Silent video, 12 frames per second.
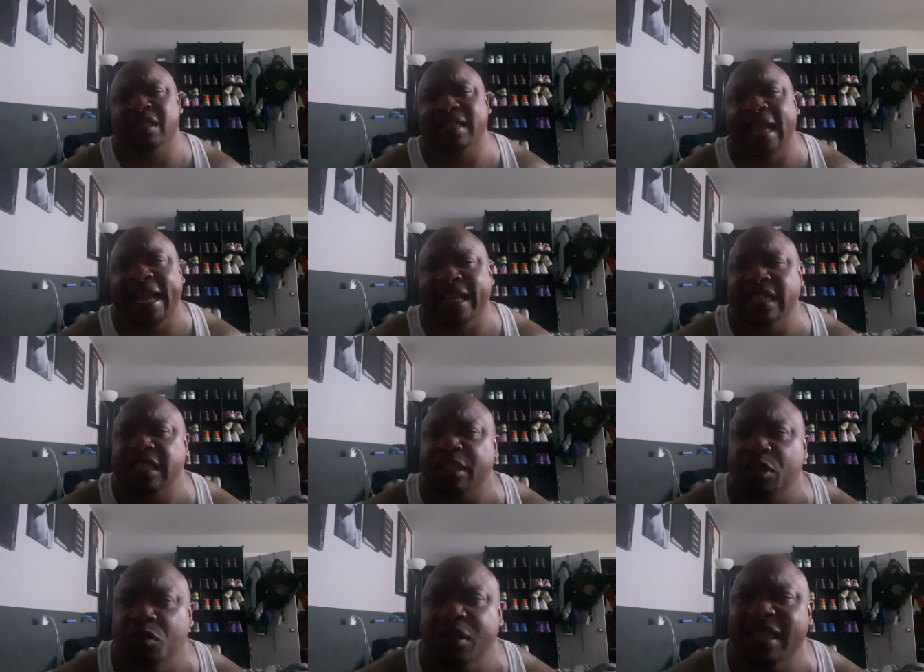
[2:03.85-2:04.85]
It's like as
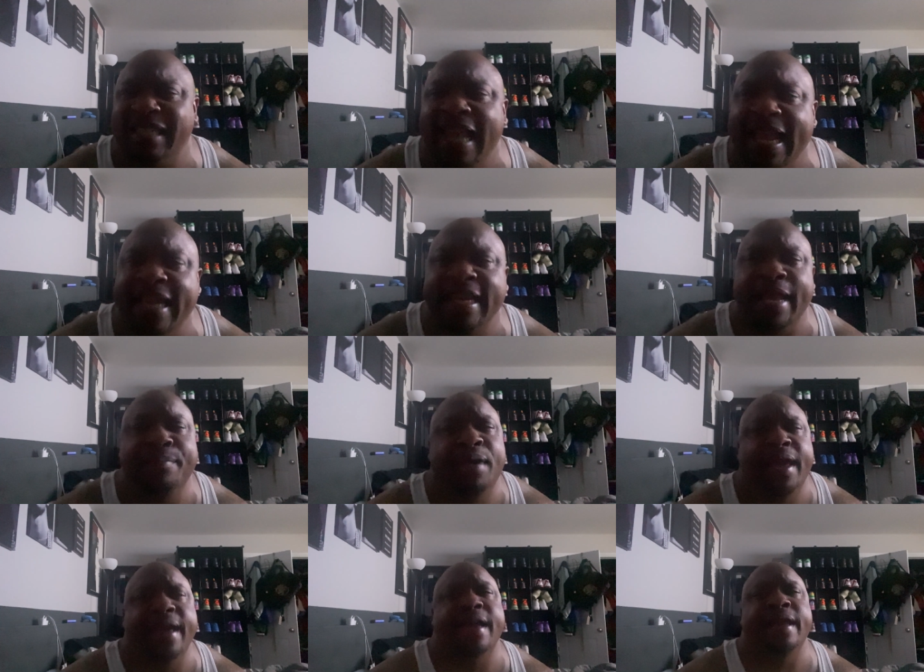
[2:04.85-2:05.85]
soon as they get their
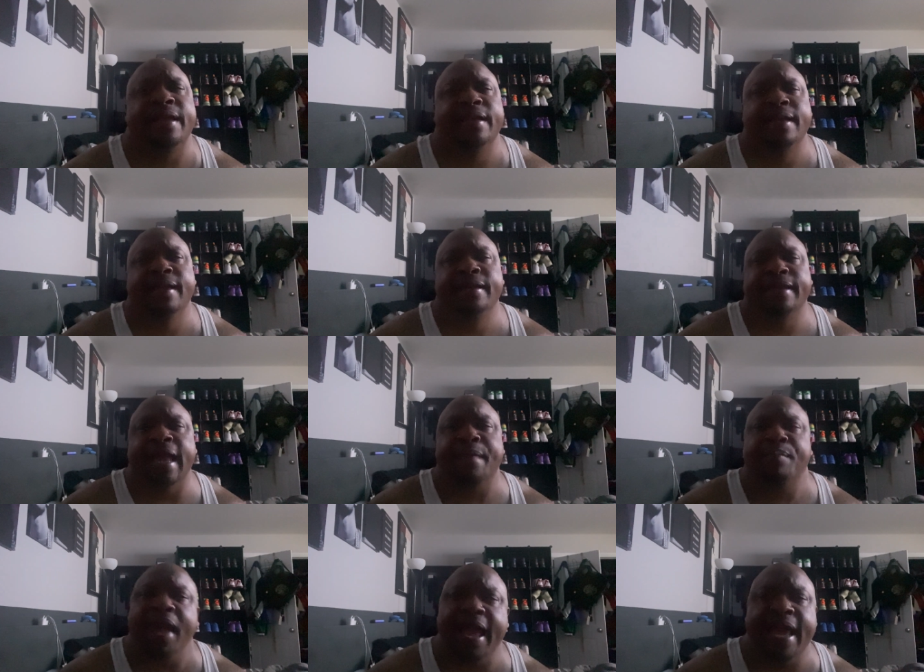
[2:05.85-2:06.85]
bag, they
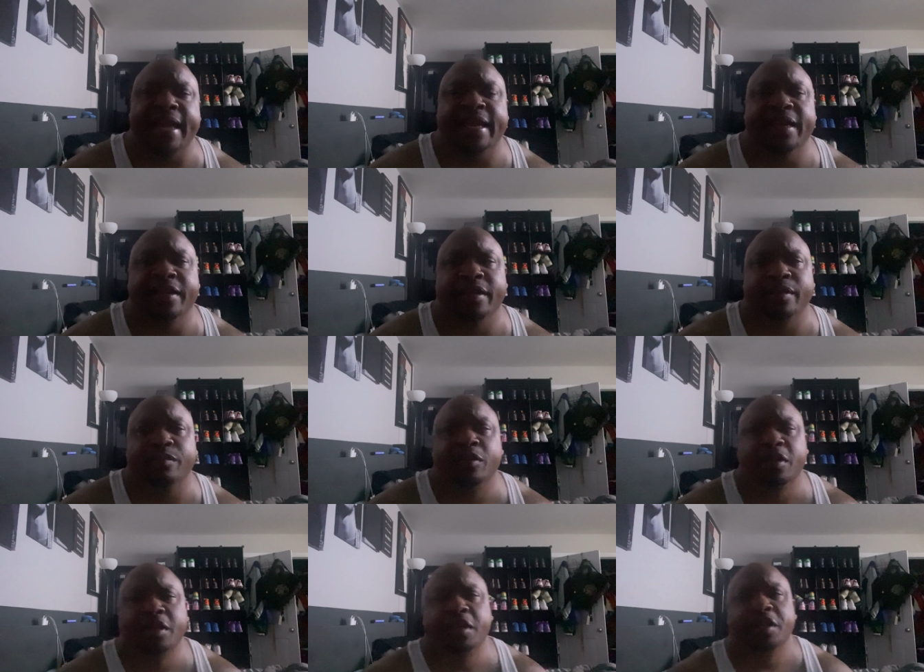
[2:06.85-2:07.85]
bag it up.
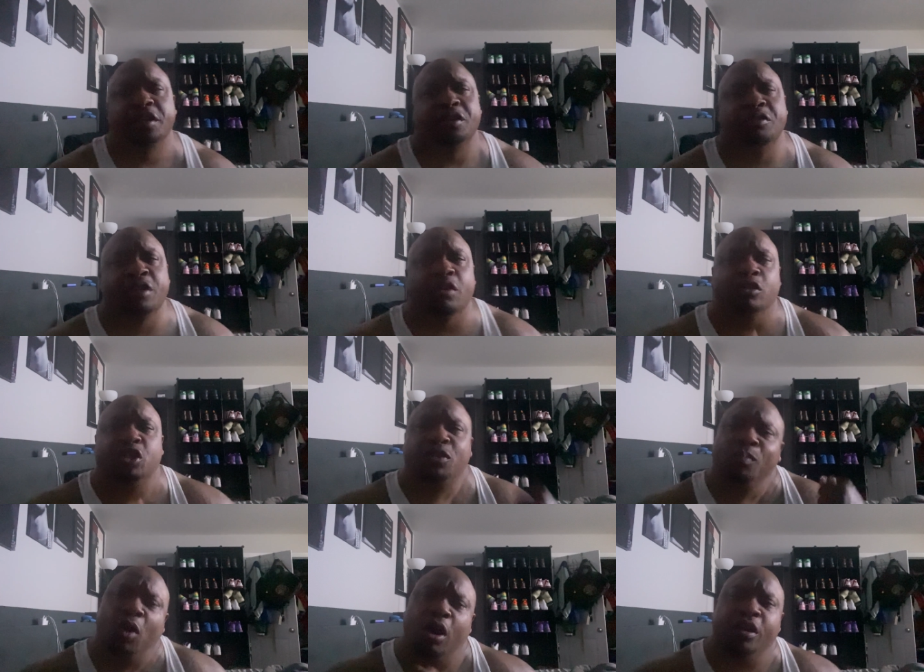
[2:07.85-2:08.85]
You know, the
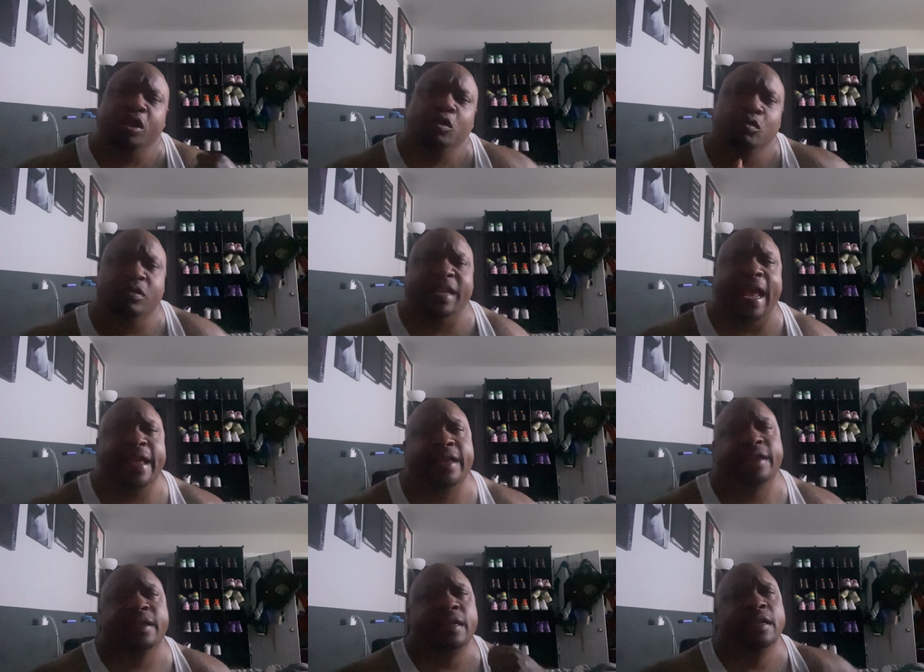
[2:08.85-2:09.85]
smart dudes, they
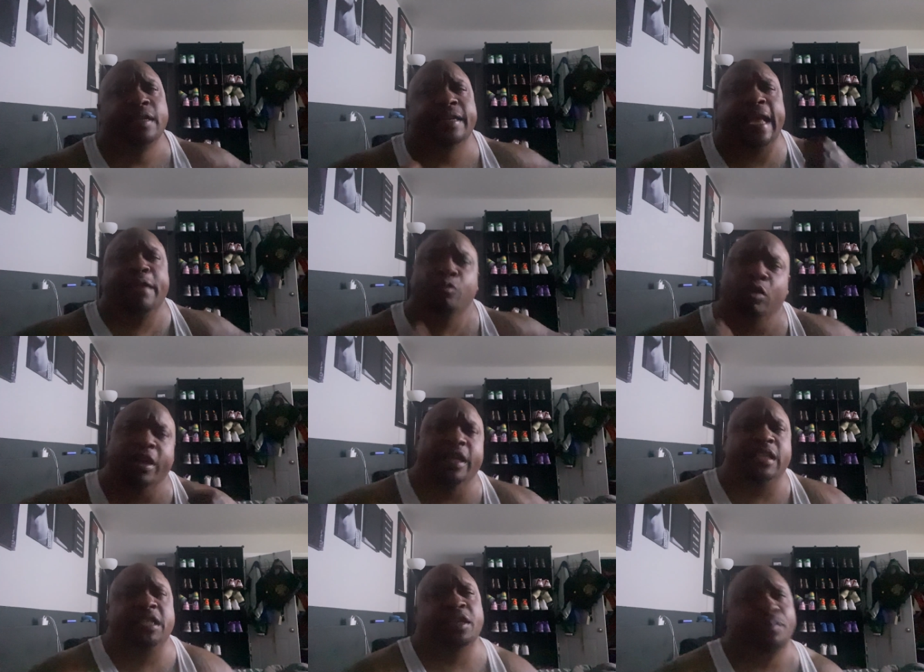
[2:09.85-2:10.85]
they run
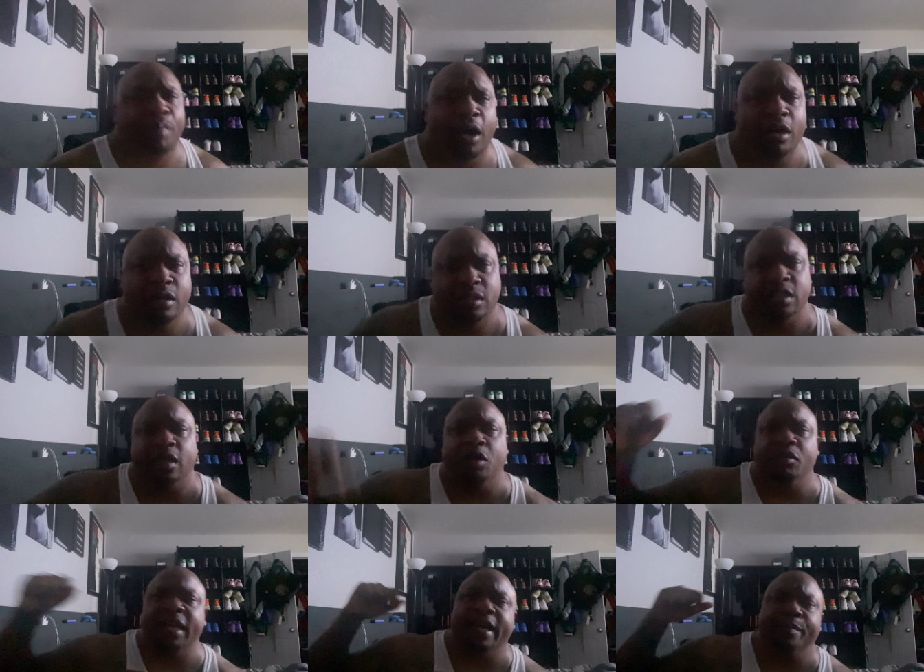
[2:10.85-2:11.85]
into the birds to go
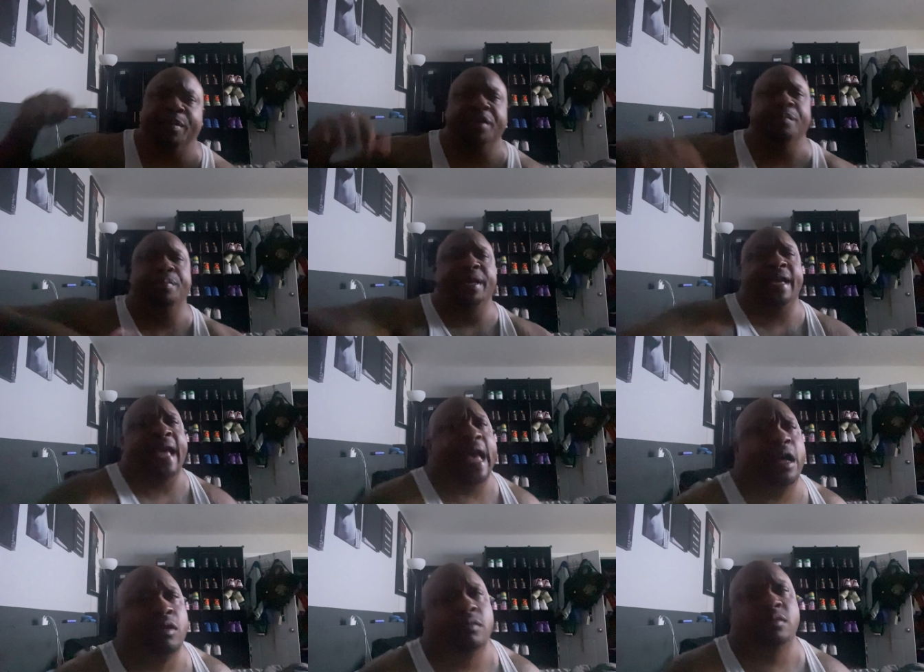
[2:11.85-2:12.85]
lay up in the big
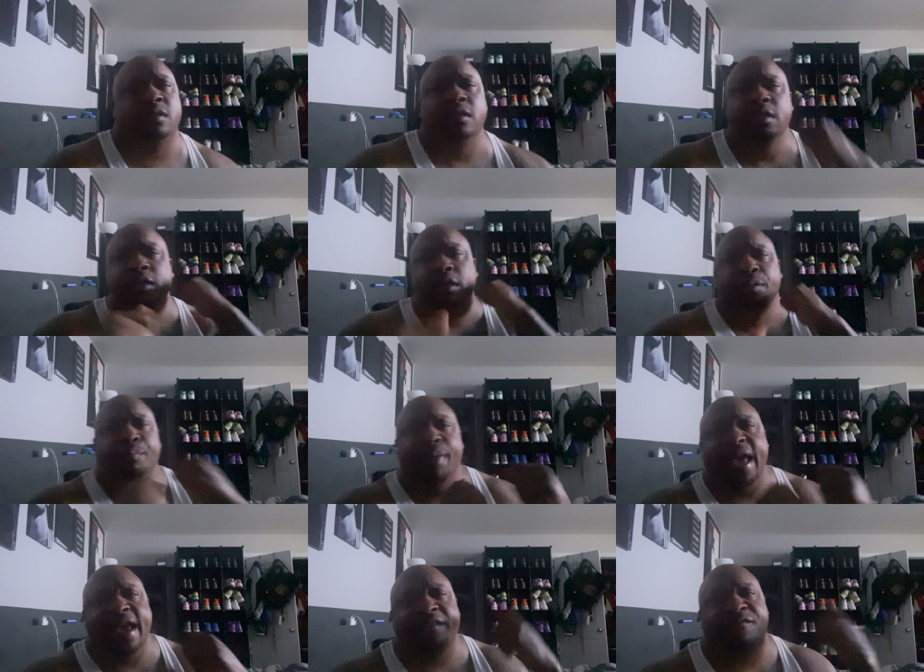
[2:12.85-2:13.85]
house.
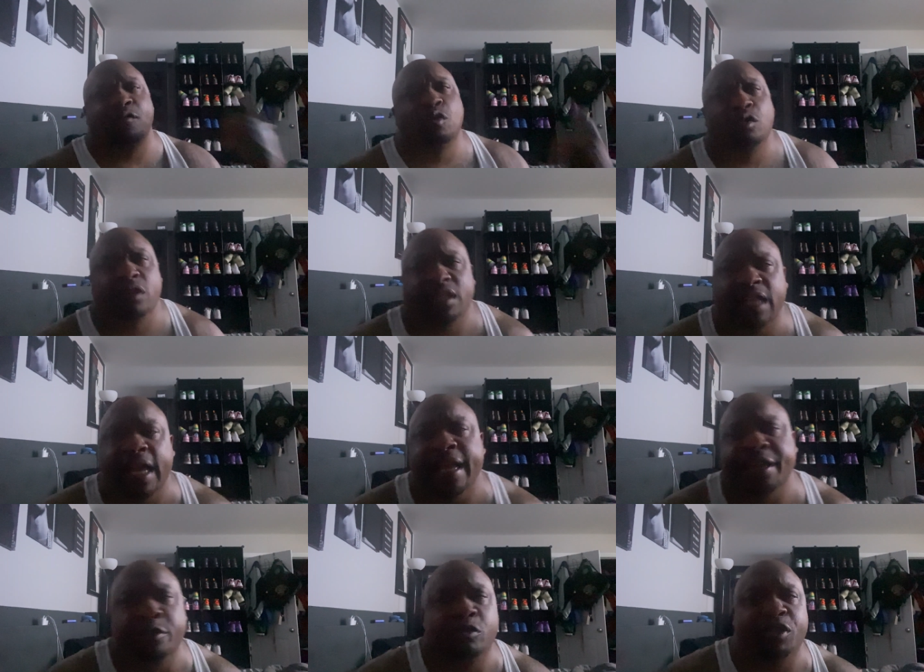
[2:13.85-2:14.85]
Bad foreign
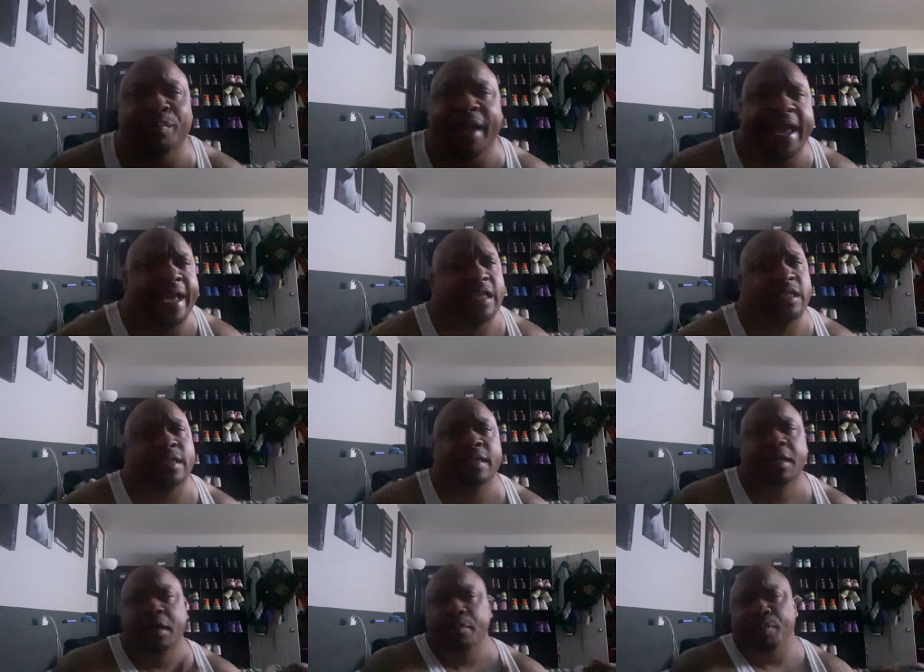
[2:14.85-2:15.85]
thing, you smash it.
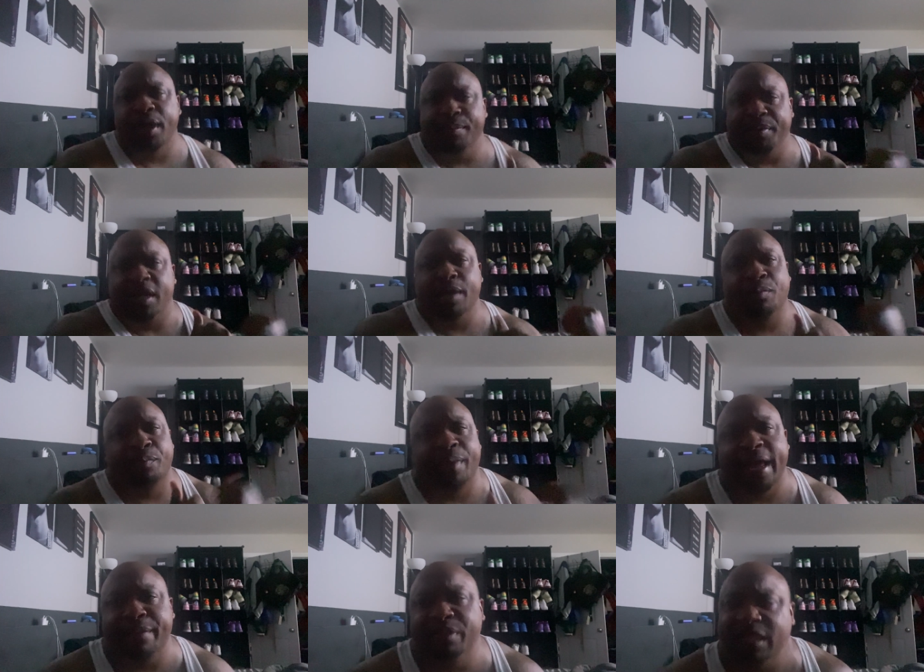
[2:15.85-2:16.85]
Pump a couple
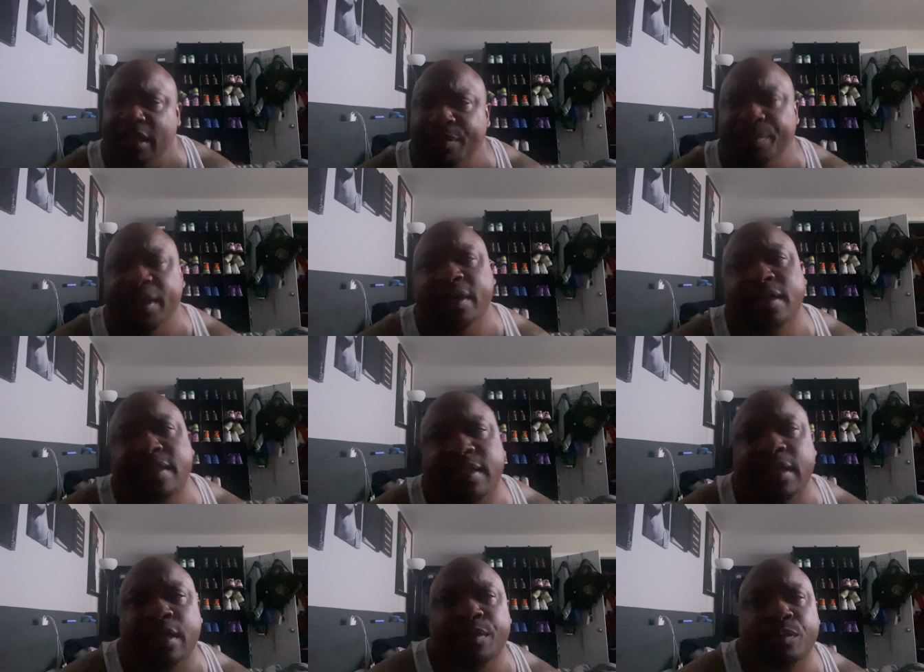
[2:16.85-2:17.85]
babies up in the
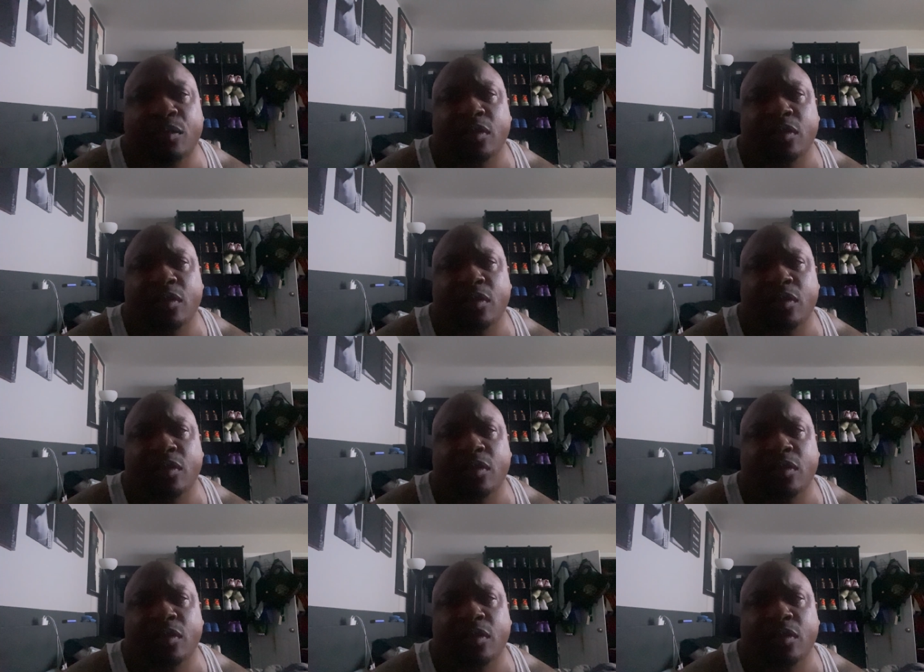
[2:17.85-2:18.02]
something.